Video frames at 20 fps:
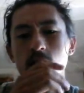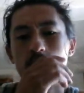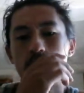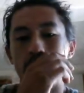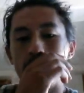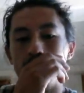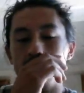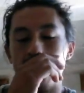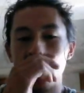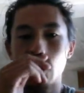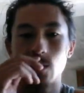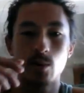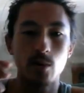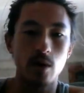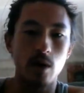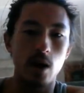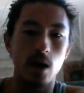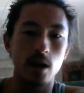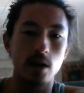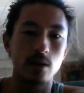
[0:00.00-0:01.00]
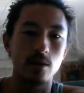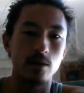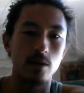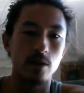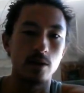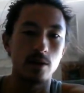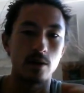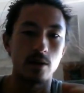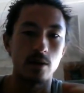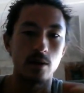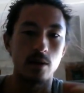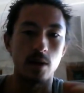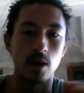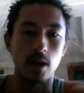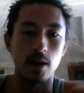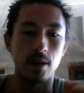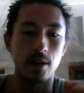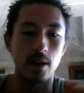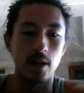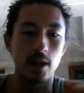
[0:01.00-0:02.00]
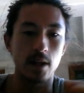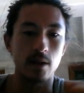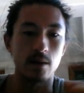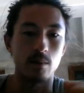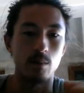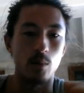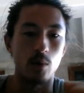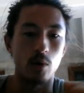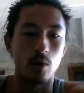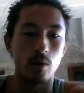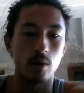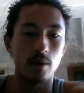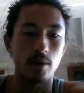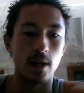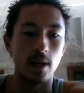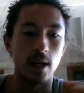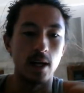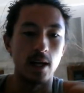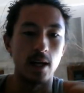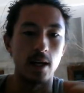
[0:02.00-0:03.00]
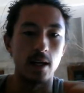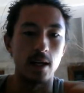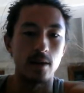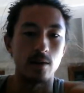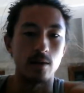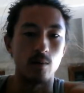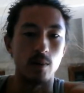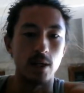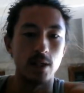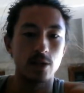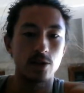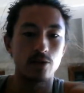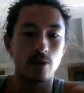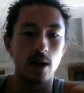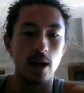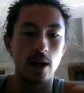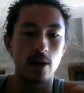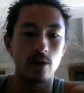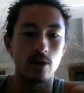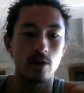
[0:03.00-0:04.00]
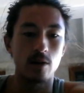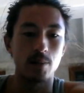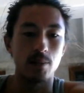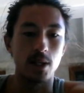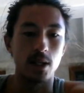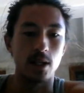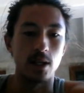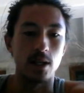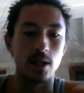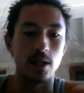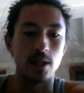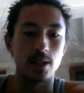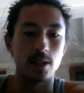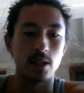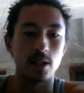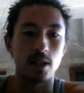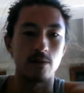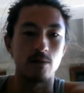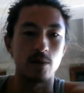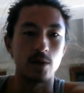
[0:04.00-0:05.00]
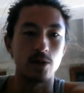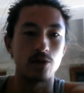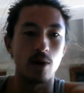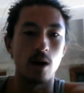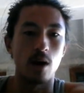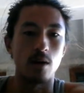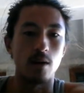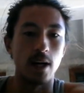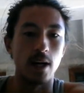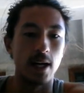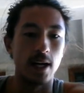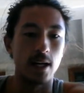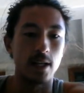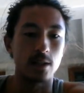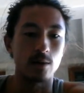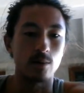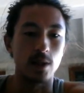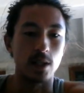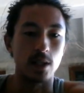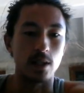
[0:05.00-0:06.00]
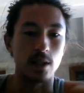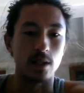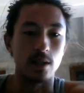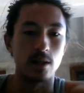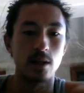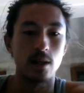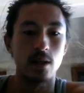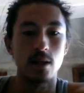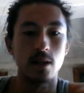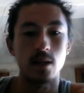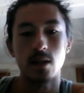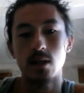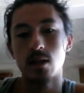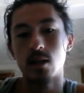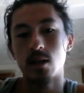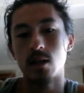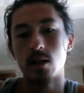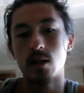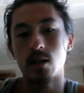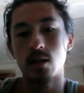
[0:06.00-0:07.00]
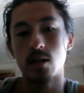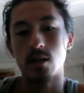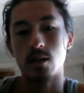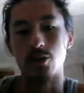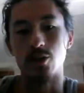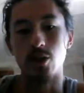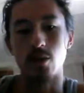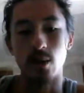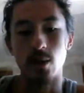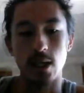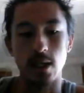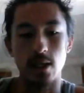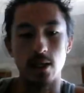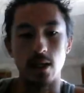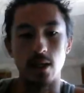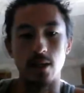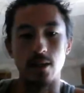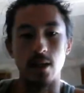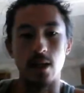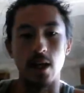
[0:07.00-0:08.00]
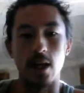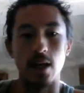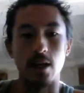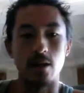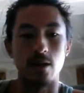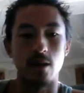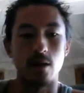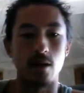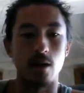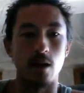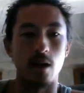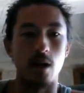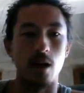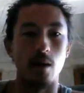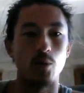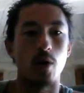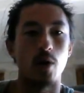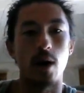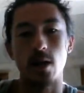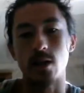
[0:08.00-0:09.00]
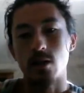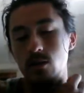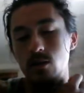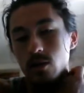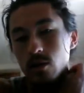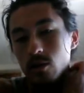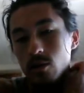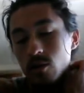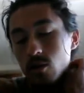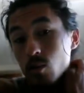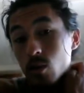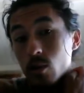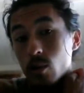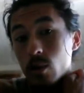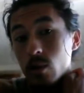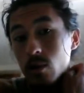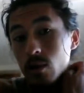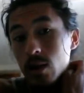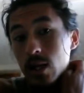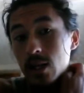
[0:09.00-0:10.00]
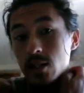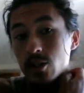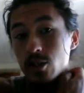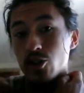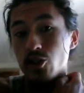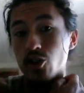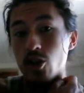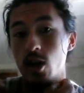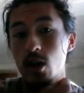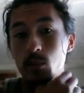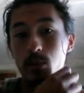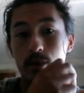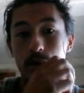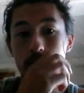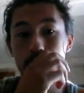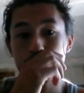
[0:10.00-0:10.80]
I like Marauding Looter, I think, more than Windstrider, because if we draw a land, we can do it, and then Marauding Looter will let us jump